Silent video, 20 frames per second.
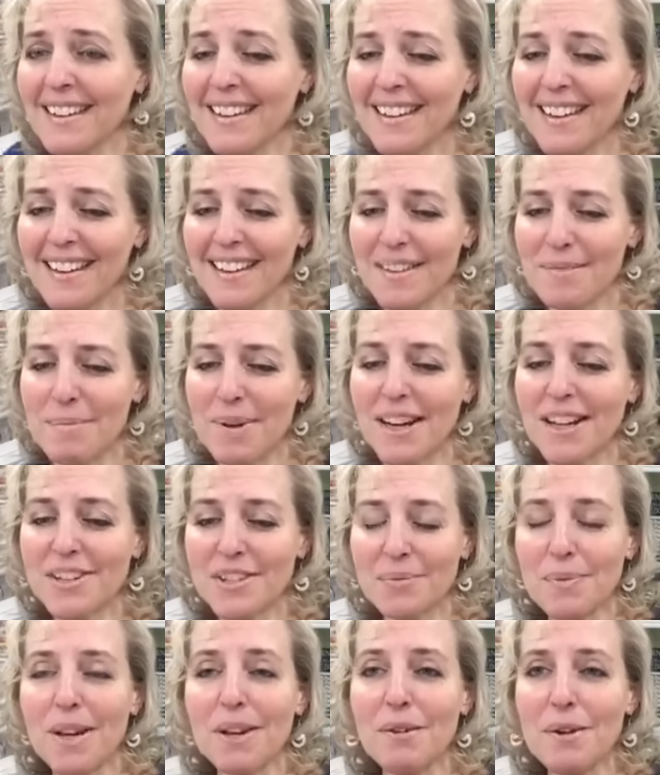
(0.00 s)
Mm. But I
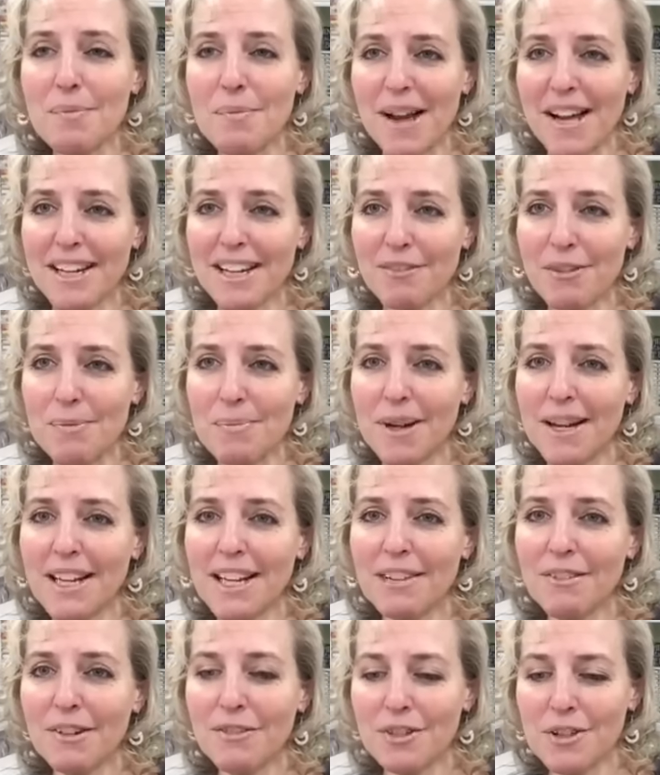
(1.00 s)
just want to remind
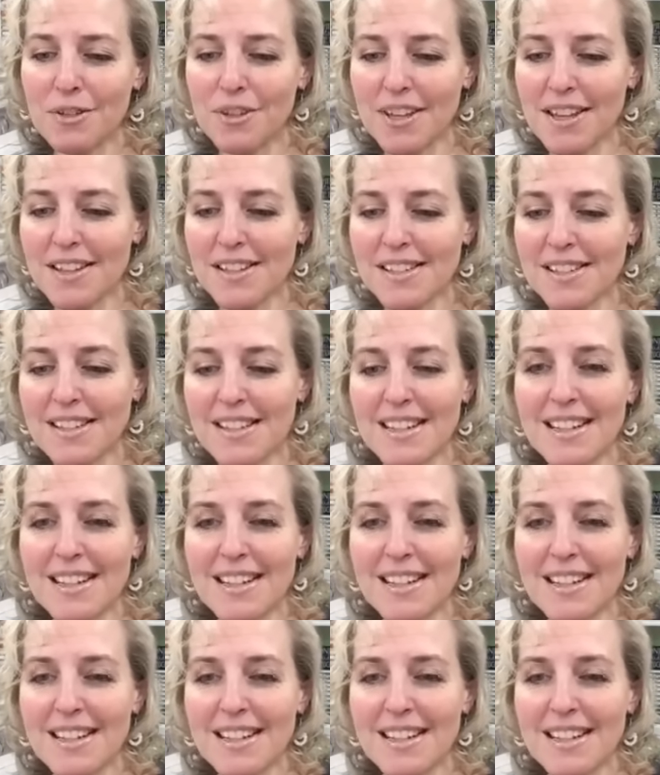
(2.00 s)
everybody of a few things.